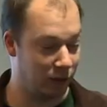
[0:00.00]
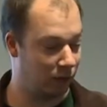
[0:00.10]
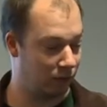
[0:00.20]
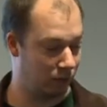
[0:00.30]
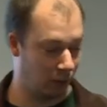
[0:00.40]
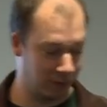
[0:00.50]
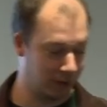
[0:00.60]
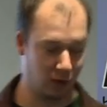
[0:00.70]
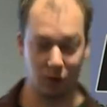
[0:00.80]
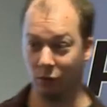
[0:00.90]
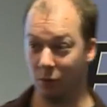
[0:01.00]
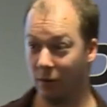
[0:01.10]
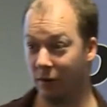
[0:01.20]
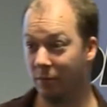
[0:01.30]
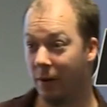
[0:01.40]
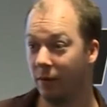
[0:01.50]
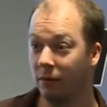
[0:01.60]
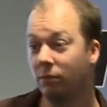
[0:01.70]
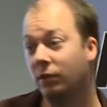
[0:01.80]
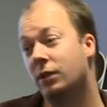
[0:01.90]
each object call consume a lot of memory,
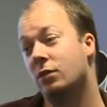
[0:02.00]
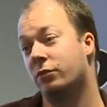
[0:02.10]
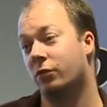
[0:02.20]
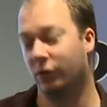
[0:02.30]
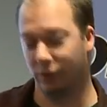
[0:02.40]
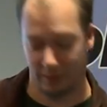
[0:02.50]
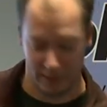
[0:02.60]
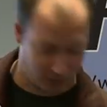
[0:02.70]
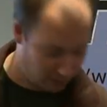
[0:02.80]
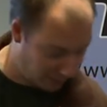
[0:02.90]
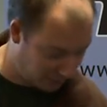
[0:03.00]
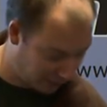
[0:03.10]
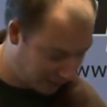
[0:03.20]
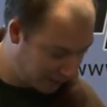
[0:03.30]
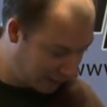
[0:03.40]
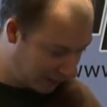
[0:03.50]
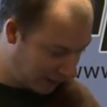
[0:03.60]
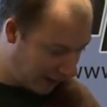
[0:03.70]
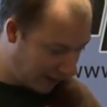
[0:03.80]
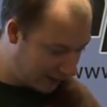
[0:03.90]
but it of course, takes some memory.
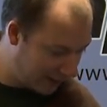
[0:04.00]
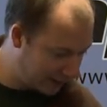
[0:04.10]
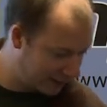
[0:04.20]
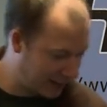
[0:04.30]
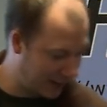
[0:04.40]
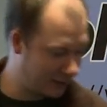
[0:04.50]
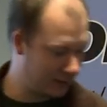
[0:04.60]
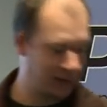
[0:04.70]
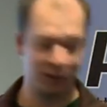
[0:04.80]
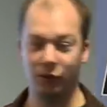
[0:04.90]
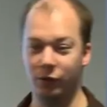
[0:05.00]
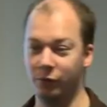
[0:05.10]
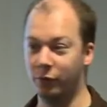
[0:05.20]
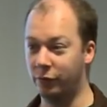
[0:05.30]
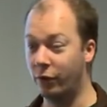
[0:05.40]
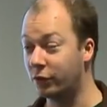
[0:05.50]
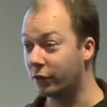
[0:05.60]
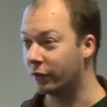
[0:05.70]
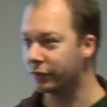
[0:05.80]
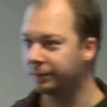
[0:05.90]
And then it says that you should avoid
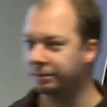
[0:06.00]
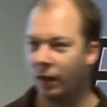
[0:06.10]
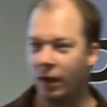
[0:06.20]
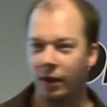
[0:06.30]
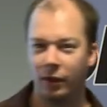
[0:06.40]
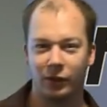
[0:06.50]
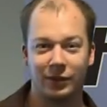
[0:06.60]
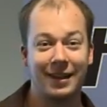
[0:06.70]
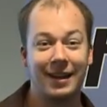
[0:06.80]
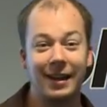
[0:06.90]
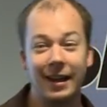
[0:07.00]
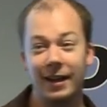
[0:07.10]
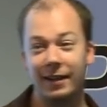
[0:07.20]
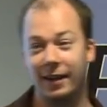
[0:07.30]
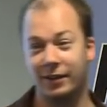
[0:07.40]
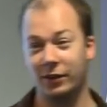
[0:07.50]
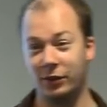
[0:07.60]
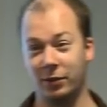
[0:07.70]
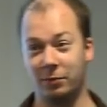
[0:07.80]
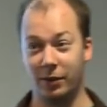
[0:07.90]
function calls, because clearly that is
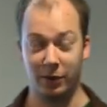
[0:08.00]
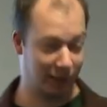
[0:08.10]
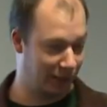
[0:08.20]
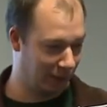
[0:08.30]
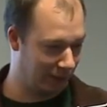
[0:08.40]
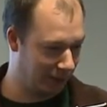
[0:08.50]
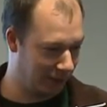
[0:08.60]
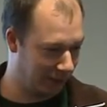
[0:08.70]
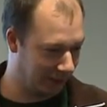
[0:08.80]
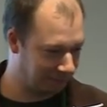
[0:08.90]
not something that you want to be doing.